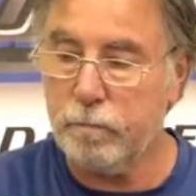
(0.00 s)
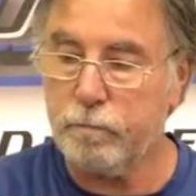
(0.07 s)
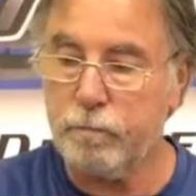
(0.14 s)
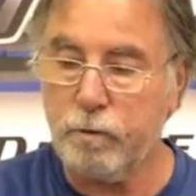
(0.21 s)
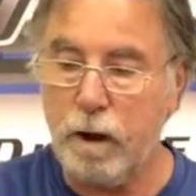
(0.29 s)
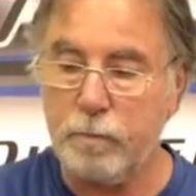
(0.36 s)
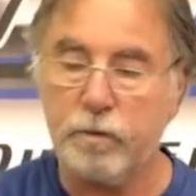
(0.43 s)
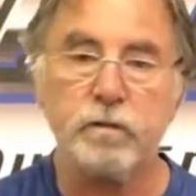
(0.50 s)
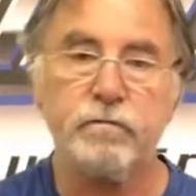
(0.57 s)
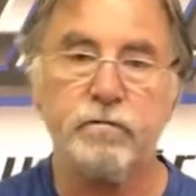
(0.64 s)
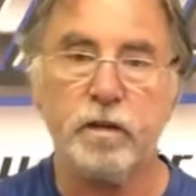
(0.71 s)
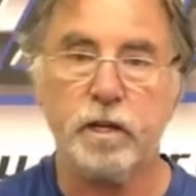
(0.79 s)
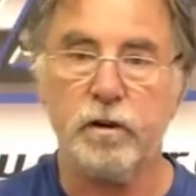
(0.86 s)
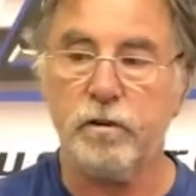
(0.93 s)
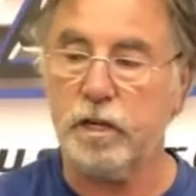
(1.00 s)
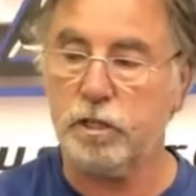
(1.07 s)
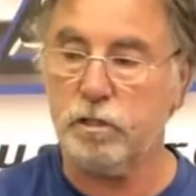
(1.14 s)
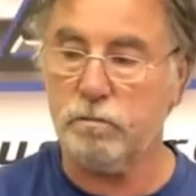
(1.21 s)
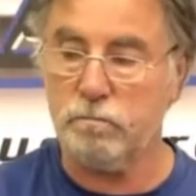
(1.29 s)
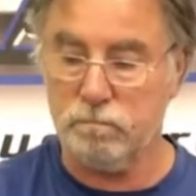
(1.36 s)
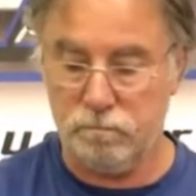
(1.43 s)
in a proper
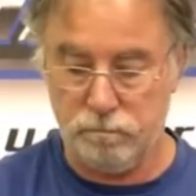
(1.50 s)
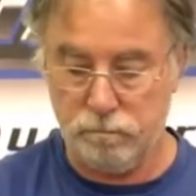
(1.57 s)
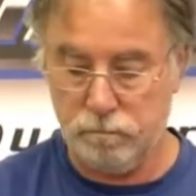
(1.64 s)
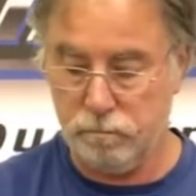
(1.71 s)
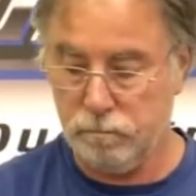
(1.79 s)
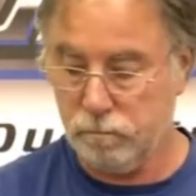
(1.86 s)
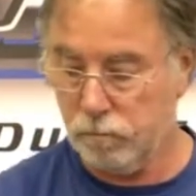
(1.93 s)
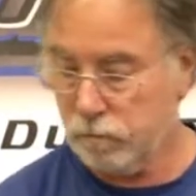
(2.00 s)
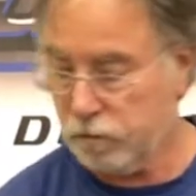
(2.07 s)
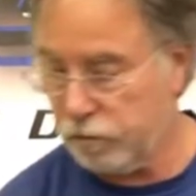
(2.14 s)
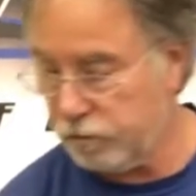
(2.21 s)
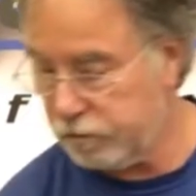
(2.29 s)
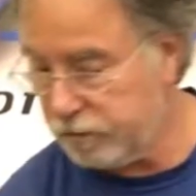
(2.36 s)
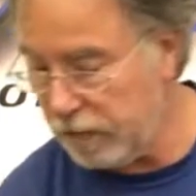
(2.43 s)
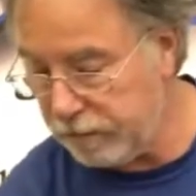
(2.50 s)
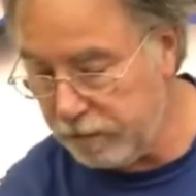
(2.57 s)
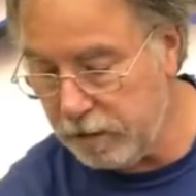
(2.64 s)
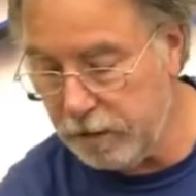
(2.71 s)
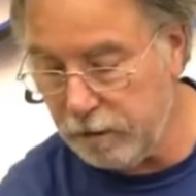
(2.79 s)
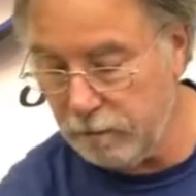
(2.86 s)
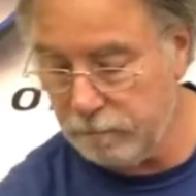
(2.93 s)
configuration. You're
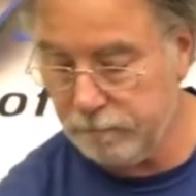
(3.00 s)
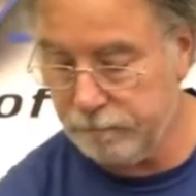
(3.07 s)
set there.